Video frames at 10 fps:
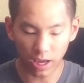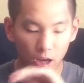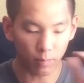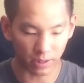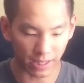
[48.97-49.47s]

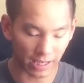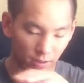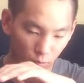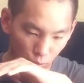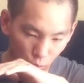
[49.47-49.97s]
helmet
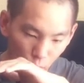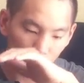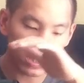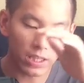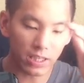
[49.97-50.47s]
that
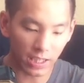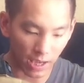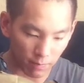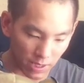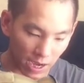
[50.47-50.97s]
really
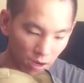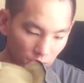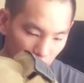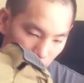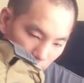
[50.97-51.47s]
came
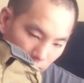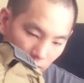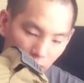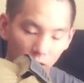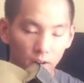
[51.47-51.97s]
down and
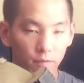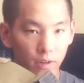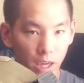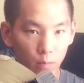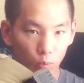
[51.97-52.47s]
kind of
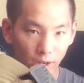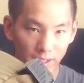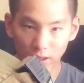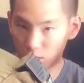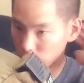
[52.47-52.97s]
came
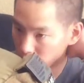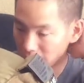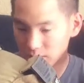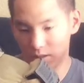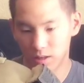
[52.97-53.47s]
right down to the
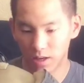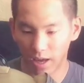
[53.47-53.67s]
base of the